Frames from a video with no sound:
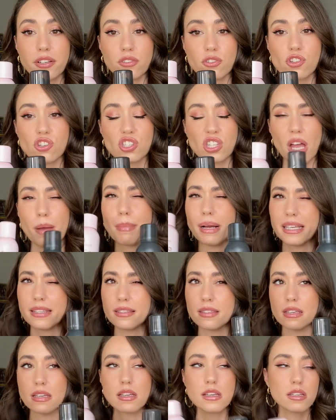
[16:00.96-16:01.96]
step. I
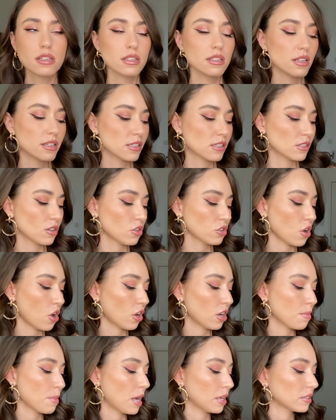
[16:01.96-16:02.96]
think he doesn't
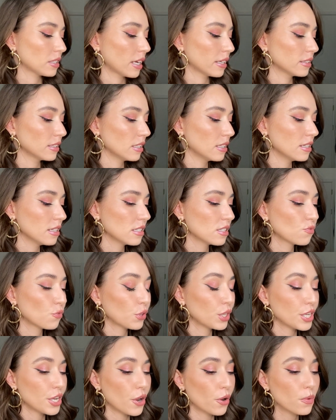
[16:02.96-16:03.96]
talk about that in his
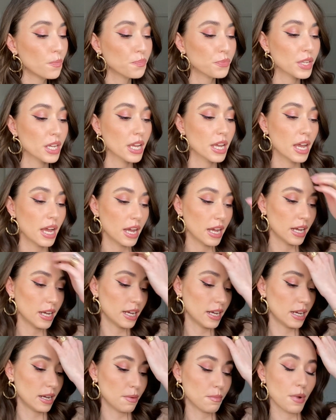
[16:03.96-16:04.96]
video.
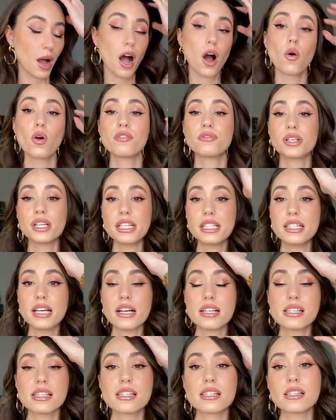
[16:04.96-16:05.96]
However, he
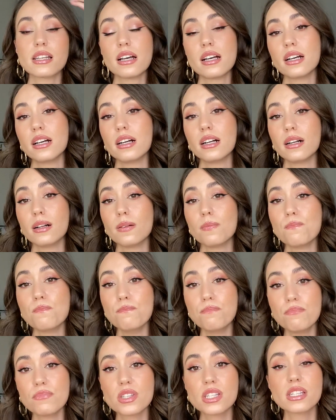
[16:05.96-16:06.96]
does
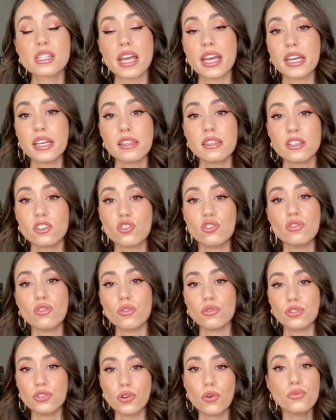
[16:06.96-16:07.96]
say that,
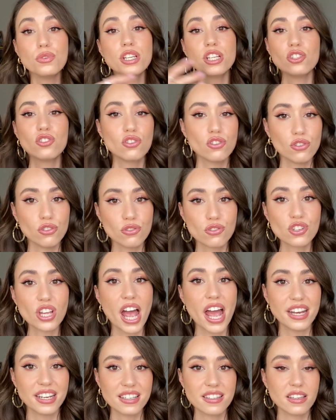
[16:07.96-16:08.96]
you don't need to use
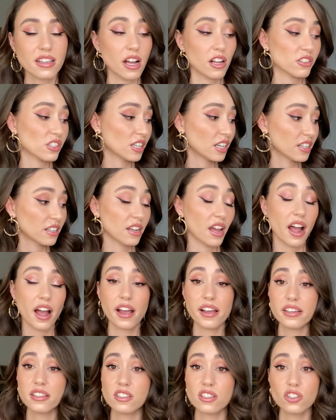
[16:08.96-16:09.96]
anything else. And
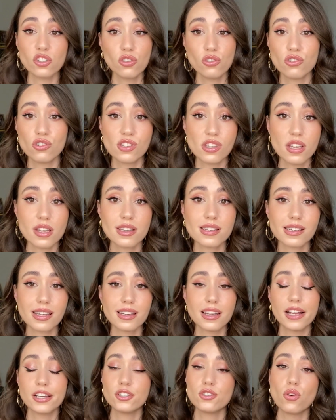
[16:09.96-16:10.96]
I use this
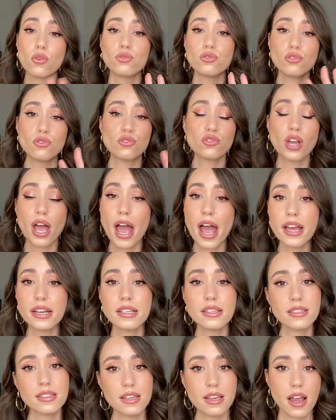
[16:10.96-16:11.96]
and I don't use
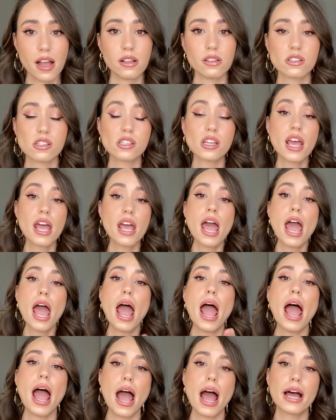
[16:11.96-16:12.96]
anything else,
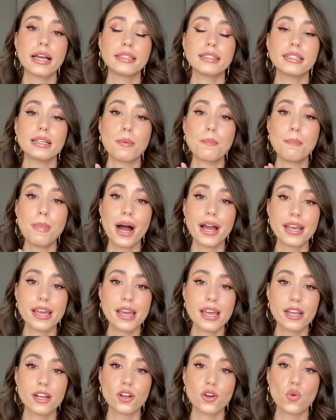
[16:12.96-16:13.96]
and my
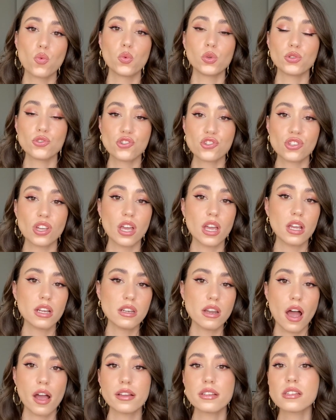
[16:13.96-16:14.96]
hair will stay
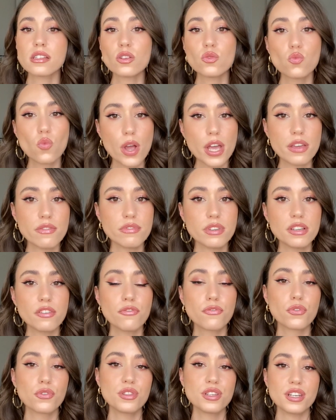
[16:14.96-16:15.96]
nice and wavy
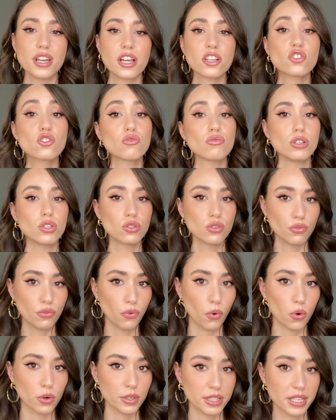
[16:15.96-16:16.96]
for the next 3 to
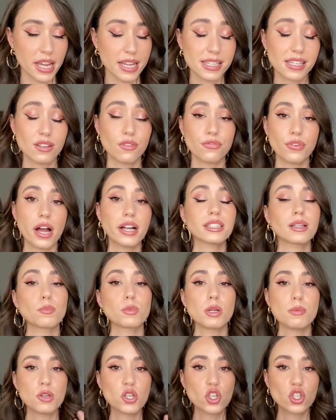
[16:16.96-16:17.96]
4 days. In fact, I'm
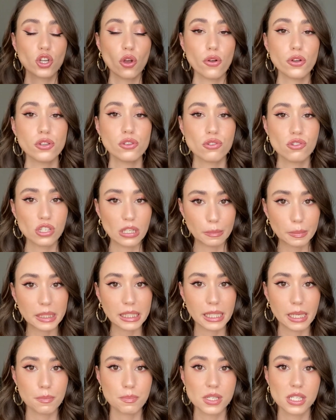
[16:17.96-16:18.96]
going to be showing you some
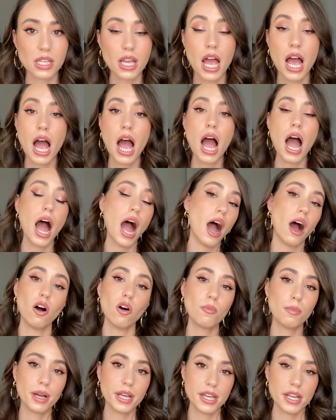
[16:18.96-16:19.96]
clips how
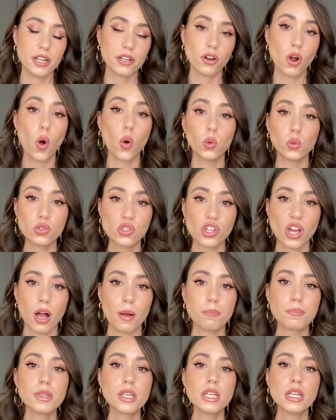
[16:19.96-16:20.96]
my hair holds
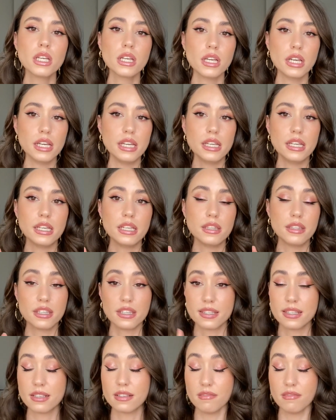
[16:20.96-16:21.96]
up in the